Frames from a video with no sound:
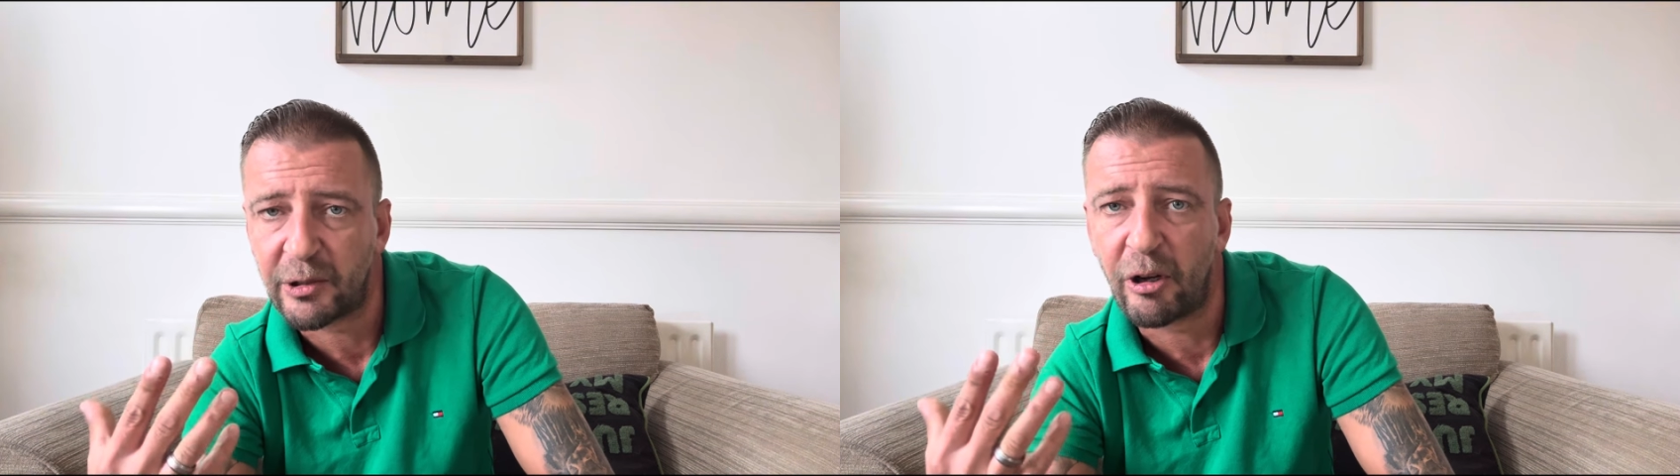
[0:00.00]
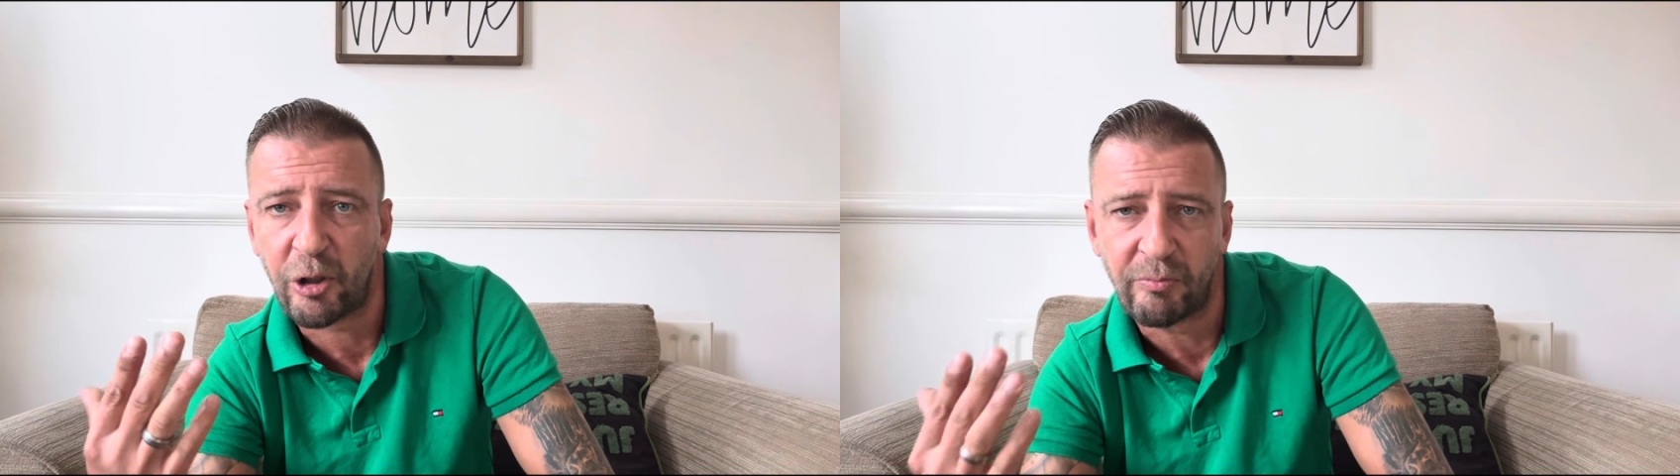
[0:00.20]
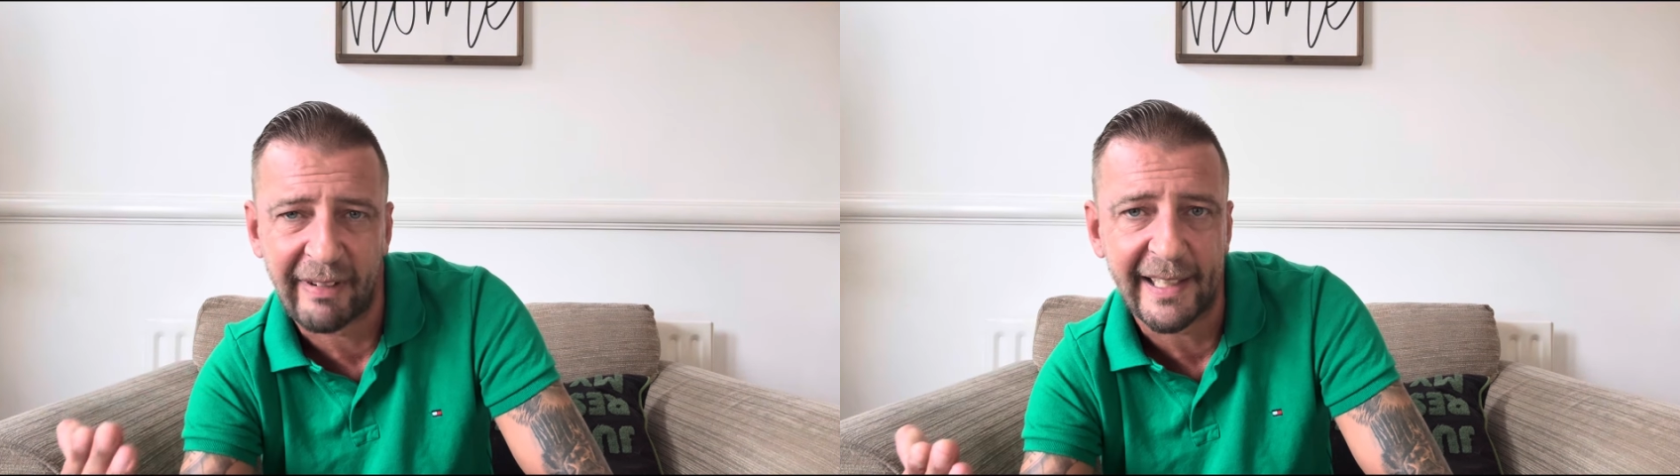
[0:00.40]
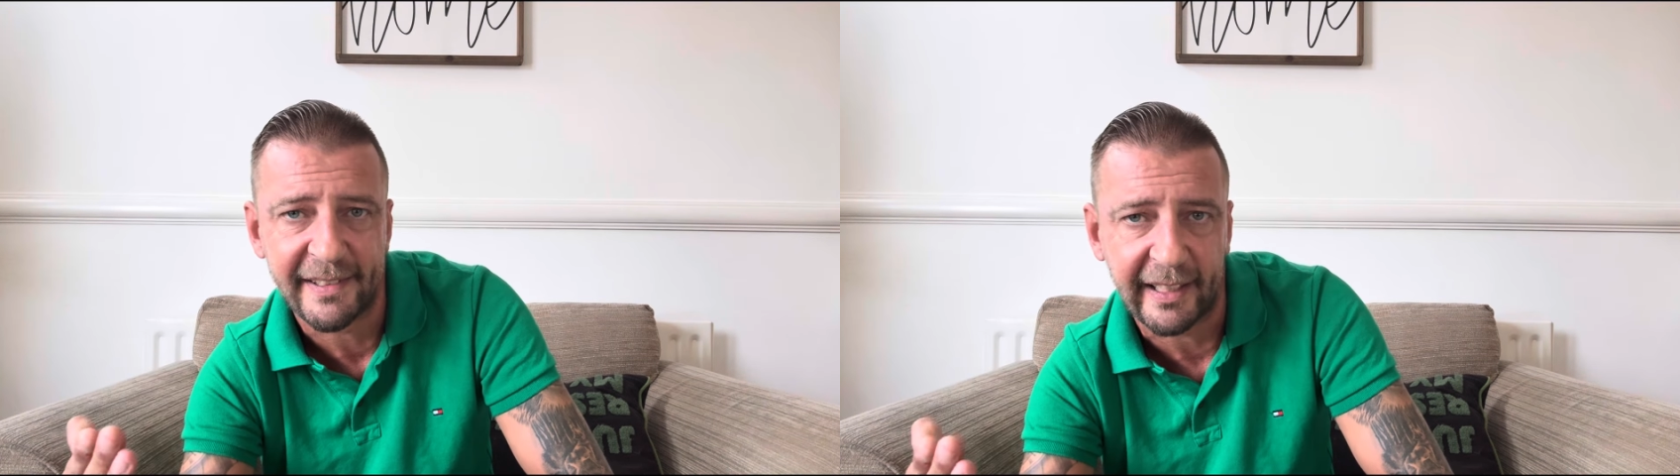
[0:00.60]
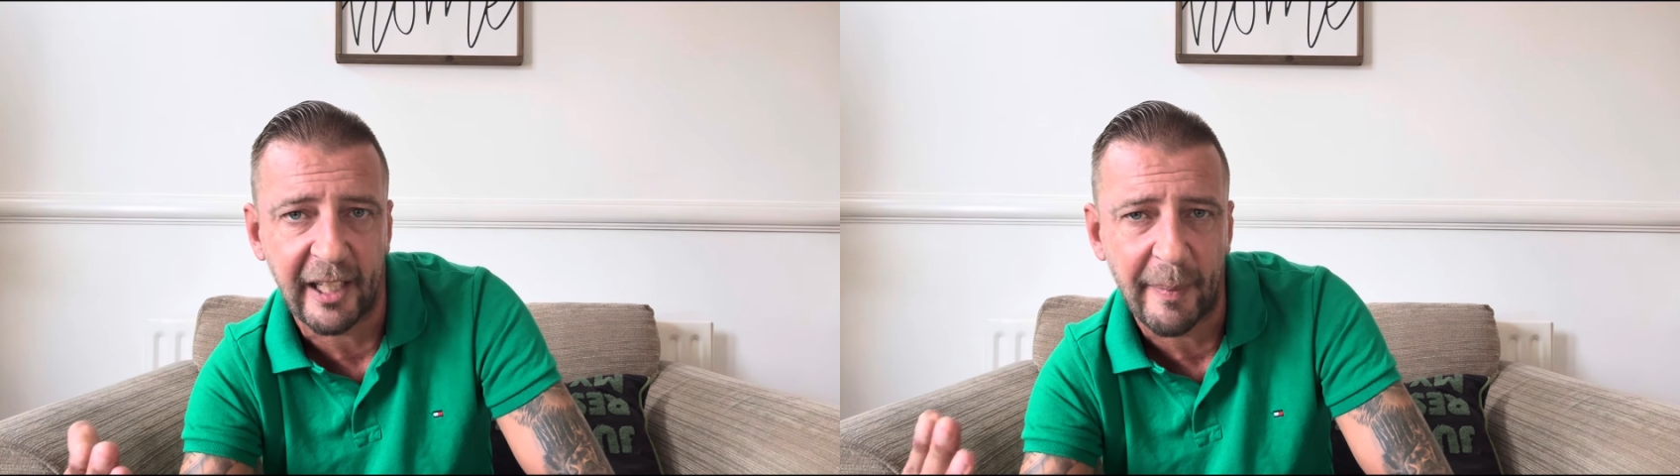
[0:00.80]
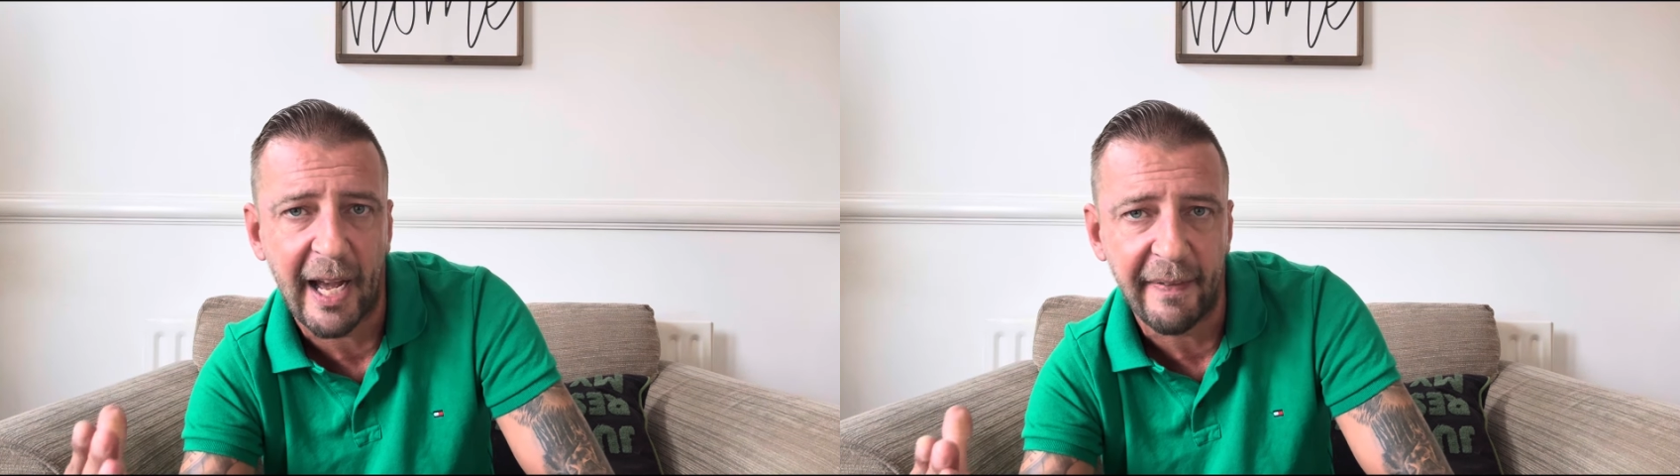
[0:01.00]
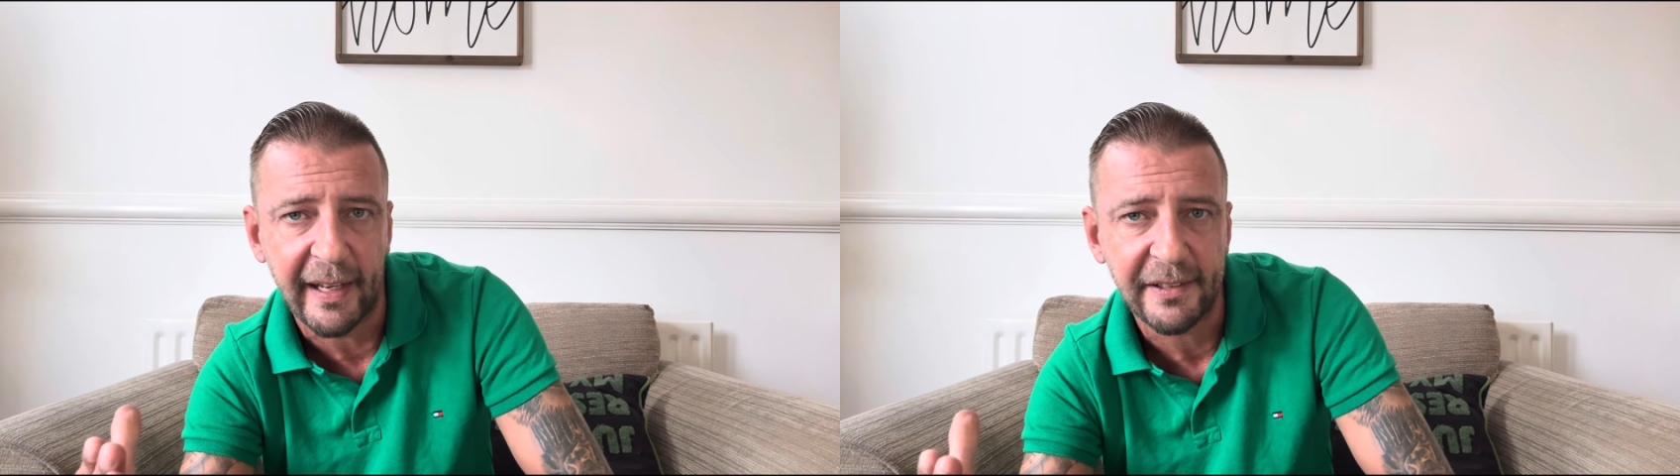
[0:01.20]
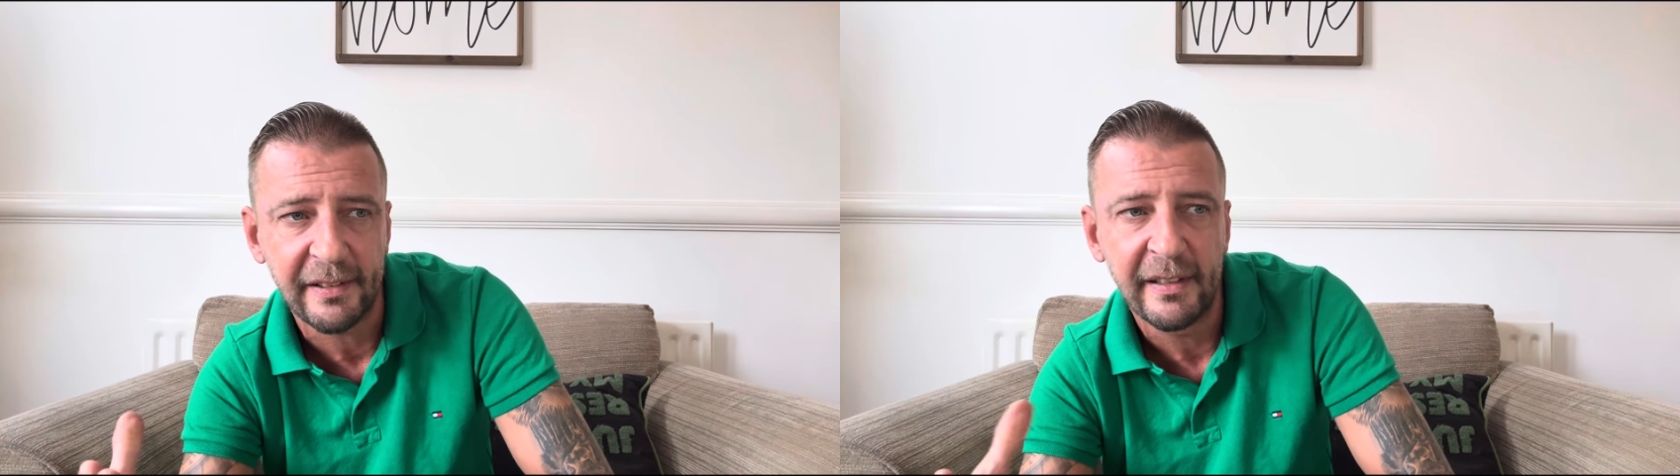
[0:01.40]
like I'm ranting about
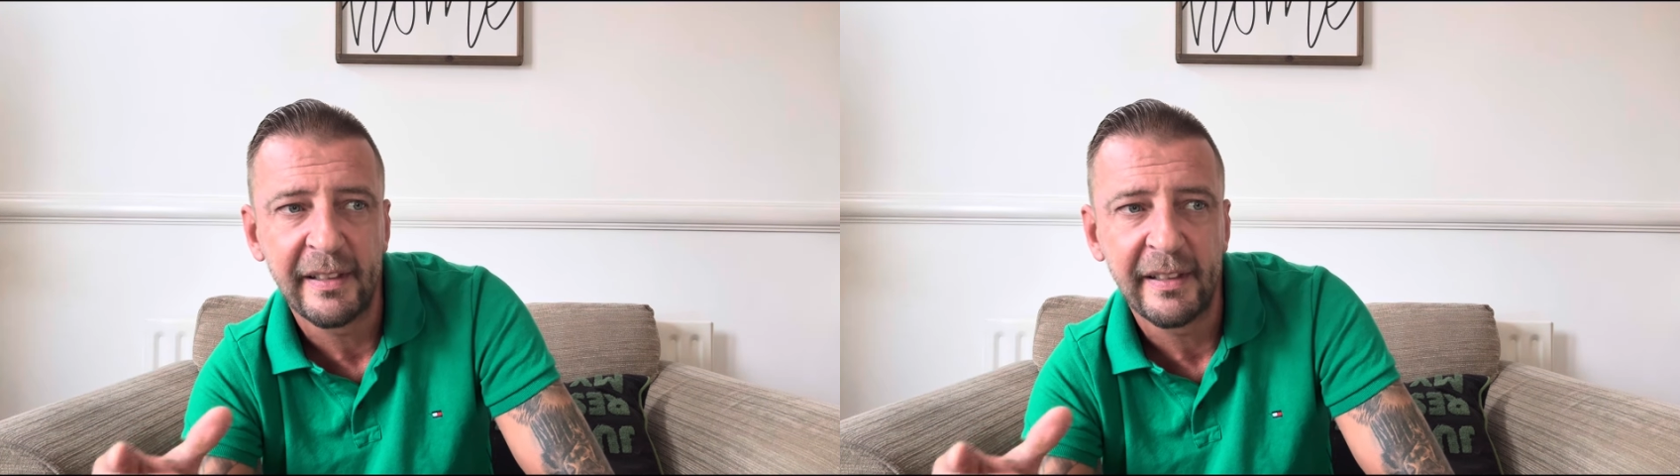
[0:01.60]
this,